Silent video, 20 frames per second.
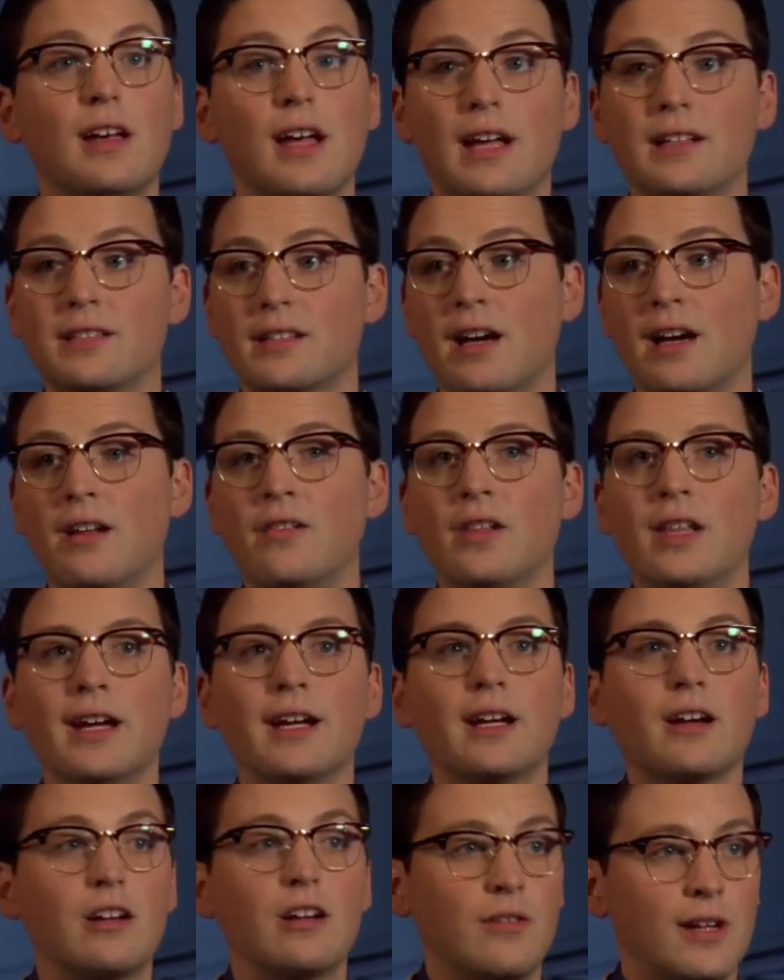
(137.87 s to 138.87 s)
It's kind of
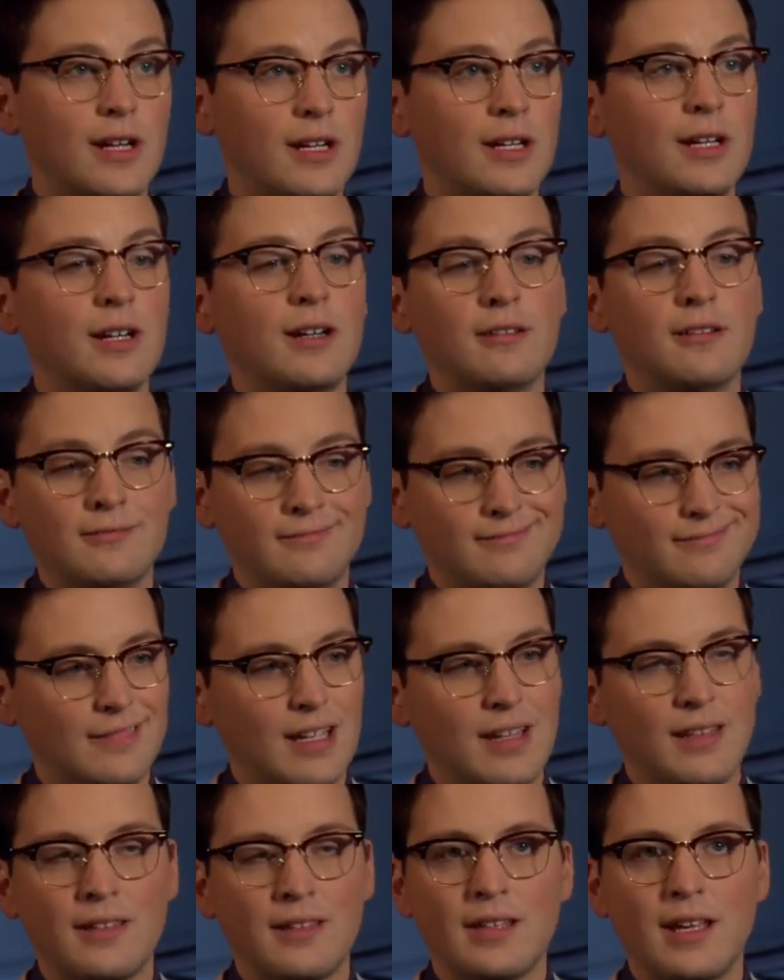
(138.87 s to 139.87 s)
like, are you ready to go?
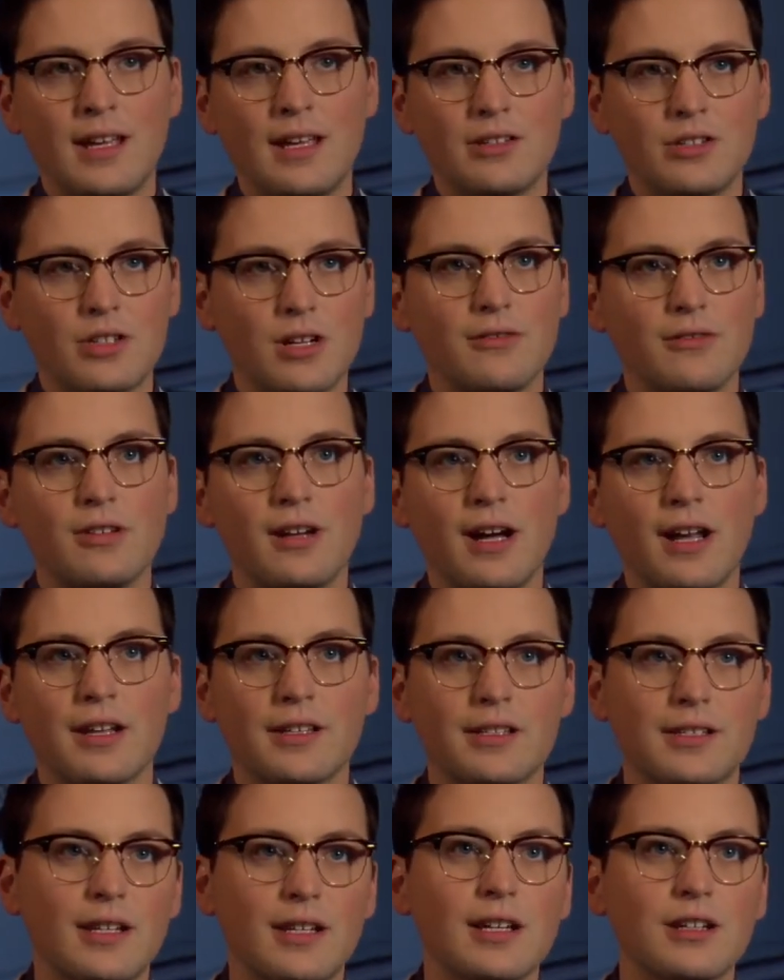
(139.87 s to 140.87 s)
And then they shove you out
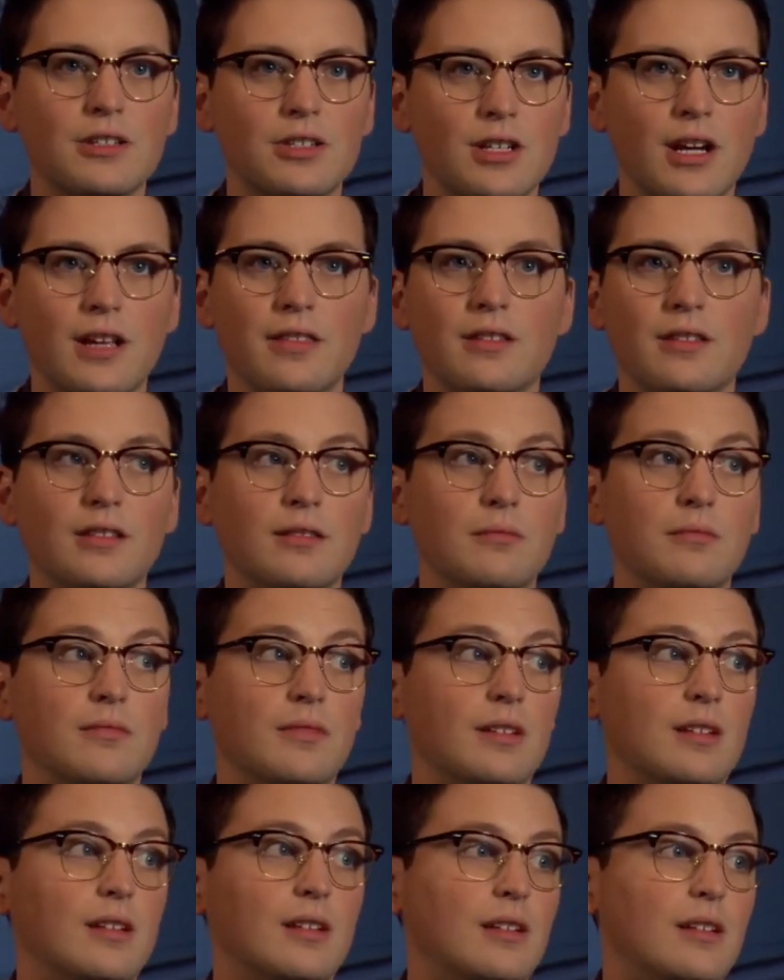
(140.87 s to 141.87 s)
on stage, and
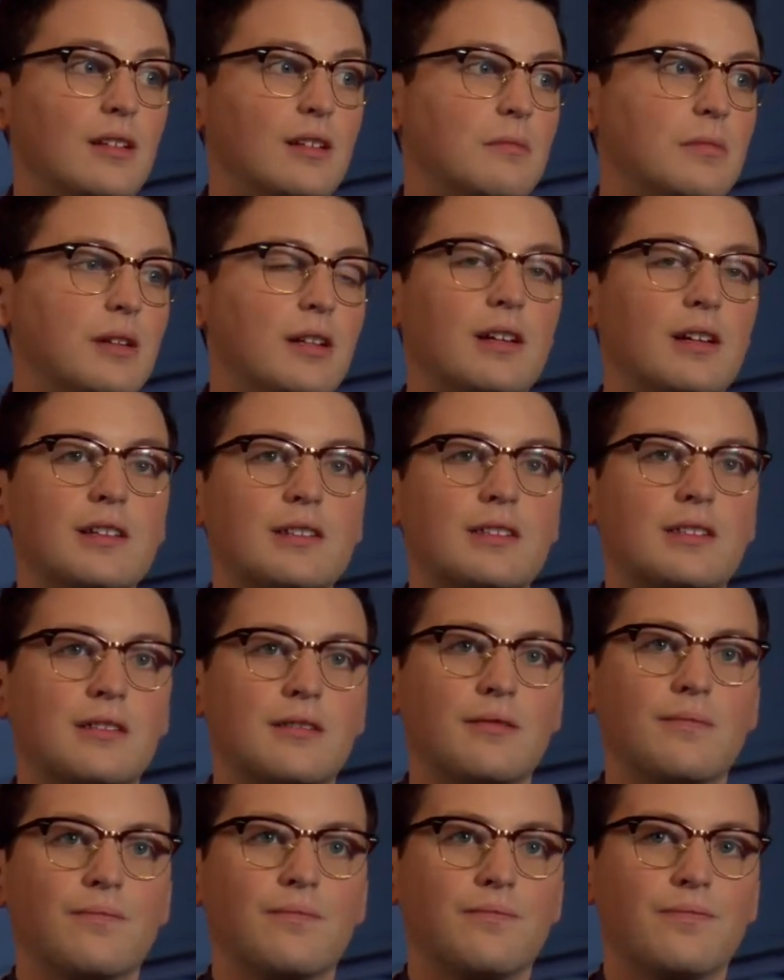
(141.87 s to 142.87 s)
because